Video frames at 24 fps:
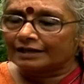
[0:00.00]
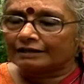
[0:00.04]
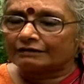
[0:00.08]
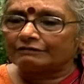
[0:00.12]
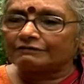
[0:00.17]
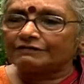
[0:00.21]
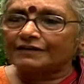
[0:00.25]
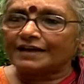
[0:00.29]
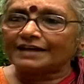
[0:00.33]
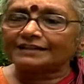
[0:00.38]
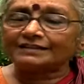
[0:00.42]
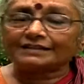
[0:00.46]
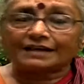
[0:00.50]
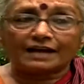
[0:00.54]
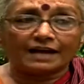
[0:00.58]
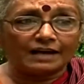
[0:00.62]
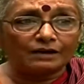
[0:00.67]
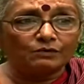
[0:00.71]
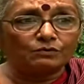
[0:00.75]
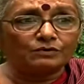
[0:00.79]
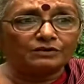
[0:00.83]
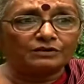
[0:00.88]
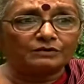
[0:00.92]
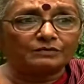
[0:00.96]
In fact,
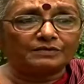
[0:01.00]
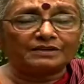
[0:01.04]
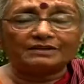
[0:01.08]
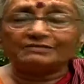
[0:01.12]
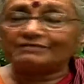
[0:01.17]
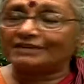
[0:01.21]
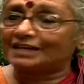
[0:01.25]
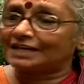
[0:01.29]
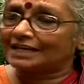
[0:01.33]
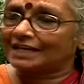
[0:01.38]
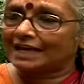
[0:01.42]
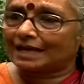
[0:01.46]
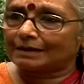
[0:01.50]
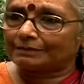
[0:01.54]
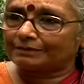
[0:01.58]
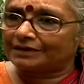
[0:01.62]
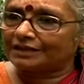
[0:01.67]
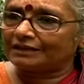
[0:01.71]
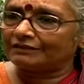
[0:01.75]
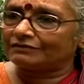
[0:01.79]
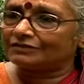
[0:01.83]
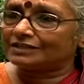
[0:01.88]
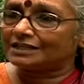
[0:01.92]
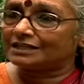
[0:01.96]
I would have been very
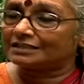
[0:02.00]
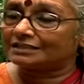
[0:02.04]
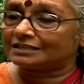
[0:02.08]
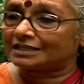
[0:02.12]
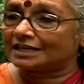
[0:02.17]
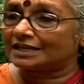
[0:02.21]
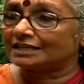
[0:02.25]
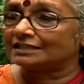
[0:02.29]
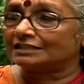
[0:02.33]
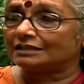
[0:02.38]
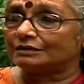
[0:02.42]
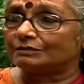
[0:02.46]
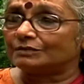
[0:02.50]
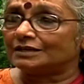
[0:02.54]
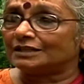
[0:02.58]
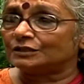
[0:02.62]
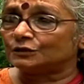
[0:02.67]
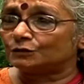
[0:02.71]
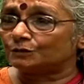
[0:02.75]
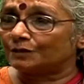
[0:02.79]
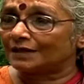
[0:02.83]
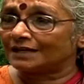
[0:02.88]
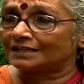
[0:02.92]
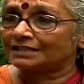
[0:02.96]
happy if these days had
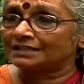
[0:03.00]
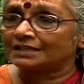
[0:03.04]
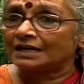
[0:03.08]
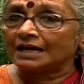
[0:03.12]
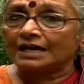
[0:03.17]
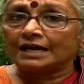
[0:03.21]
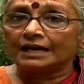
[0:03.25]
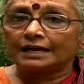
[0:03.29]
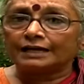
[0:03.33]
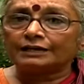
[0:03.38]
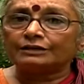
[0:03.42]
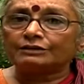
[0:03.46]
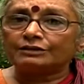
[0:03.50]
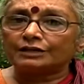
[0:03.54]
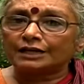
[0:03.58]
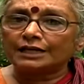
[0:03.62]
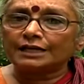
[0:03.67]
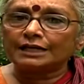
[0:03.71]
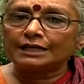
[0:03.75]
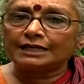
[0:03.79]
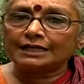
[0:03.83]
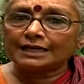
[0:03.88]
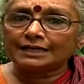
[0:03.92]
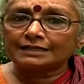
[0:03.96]
been spent in
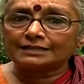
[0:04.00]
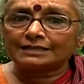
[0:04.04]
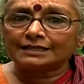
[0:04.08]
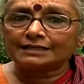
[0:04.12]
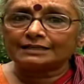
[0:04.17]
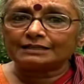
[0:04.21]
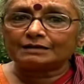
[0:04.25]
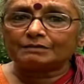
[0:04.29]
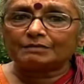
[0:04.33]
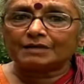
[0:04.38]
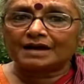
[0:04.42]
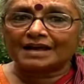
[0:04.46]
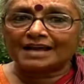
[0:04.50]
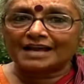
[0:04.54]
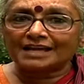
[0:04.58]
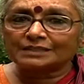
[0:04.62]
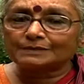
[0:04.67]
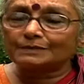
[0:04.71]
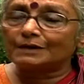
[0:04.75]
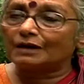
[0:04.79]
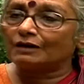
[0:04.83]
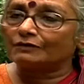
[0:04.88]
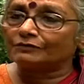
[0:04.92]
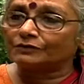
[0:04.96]
really getting the
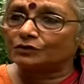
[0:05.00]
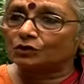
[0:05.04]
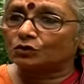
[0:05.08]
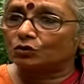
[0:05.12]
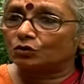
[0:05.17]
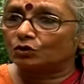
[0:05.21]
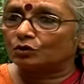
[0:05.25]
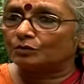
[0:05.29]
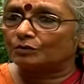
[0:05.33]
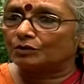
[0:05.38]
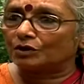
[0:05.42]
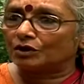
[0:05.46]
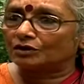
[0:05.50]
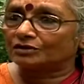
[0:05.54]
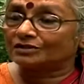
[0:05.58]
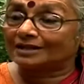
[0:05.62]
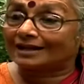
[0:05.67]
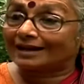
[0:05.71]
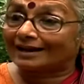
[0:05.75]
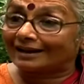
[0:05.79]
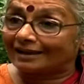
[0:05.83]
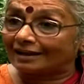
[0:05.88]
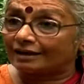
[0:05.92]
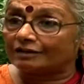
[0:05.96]
miasma of the coal
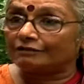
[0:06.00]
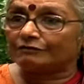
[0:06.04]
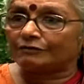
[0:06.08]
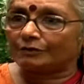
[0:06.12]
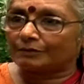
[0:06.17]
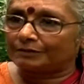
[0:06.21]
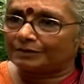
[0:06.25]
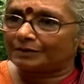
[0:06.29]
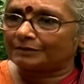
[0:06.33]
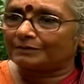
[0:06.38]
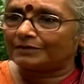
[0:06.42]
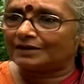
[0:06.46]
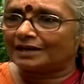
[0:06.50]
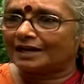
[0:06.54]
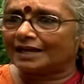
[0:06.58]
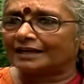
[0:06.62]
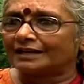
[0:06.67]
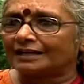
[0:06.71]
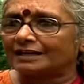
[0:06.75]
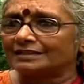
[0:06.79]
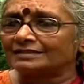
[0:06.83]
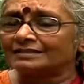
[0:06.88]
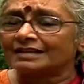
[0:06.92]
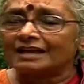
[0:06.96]
blocks cleared for people
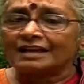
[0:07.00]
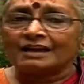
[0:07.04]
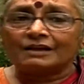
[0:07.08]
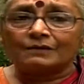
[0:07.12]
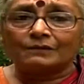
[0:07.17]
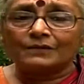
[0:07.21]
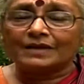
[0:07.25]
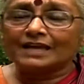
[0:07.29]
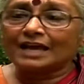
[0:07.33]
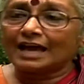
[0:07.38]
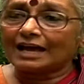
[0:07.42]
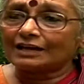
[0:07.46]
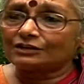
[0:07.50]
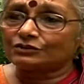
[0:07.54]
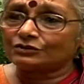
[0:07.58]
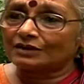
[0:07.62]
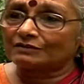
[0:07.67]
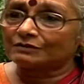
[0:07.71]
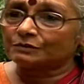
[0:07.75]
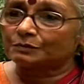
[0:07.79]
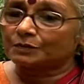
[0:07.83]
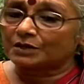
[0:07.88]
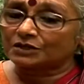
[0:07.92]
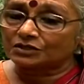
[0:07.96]
like us. We had
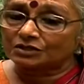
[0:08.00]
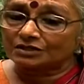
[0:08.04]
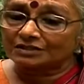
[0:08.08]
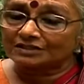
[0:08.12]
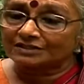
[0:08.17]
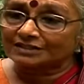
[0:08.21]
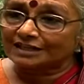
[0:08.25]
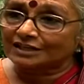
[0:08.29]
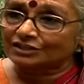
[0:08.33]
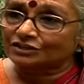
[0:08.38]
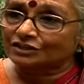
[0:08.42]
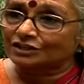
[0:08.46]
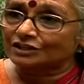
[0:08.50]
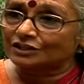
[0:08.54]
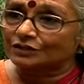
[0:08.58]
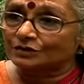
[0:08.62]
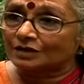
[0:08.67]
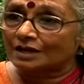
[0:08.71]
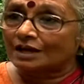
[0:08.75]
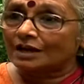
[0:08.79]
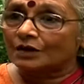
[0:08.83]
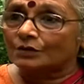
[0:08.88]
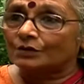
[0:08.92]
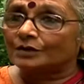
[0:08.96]
to have special
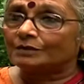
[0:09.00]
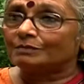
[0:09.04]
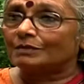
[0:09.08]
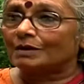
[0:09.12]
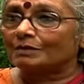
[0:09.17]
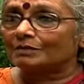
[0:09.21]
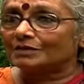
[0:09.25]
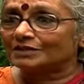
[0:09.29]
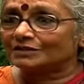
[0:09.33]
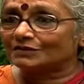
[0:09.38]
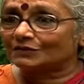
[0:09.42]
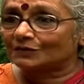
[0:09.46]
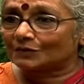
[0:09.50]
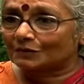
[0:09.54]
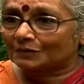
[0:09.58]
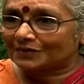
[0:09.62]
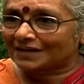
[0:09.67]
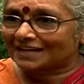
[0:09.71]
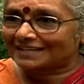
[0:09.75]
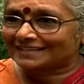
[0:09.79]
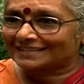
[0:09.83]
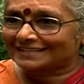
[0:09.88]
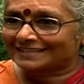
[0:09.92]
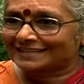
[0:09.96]
sessions with members of the
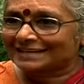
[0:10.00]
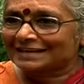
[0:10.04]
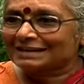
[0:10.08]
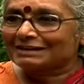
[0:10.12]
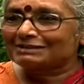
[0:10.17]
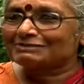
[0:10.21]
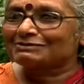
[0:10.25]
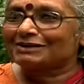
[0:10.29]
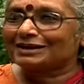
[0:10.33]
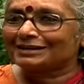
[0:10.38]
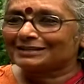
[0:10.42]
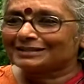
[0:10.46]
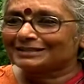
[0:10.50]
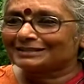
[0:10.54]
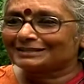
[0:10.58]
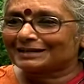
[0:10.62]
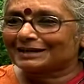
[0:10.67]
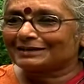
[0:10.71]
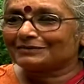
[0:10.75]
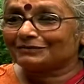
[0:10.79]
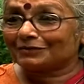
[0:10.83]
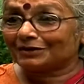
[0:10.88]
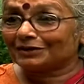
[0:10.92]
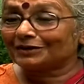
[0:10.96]
press to
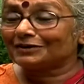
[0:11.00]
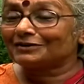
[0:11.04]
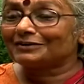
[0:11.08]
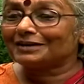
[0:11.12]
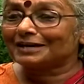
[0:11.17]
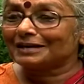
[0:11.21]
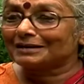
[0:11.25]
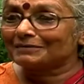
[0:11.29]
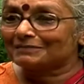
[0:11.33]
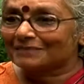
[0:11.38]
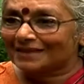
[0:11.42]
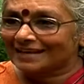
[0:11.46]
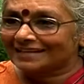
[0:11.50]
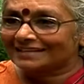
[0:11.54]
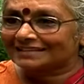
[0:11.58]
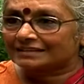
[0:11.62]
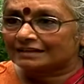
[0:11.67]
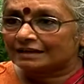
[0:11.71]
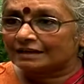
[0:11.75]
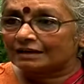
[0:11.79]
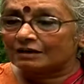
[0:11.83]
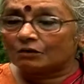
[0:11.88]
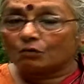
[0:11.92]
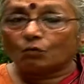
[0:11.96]
understand what it really
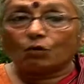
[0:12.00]
meant.